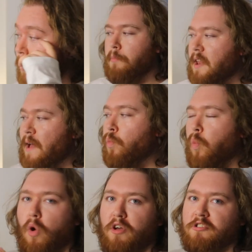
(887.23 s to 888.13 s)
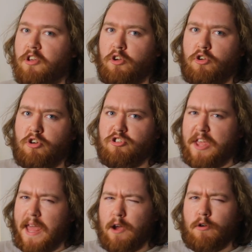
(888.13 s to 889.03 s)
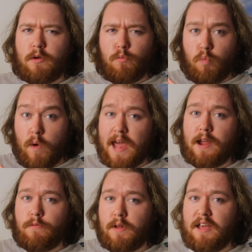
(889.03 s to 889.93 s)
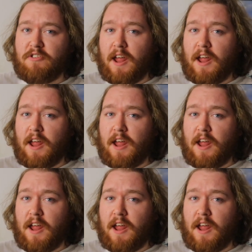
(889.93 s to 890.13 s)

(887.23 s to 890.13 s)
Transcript: But there was a good year in waiting for this.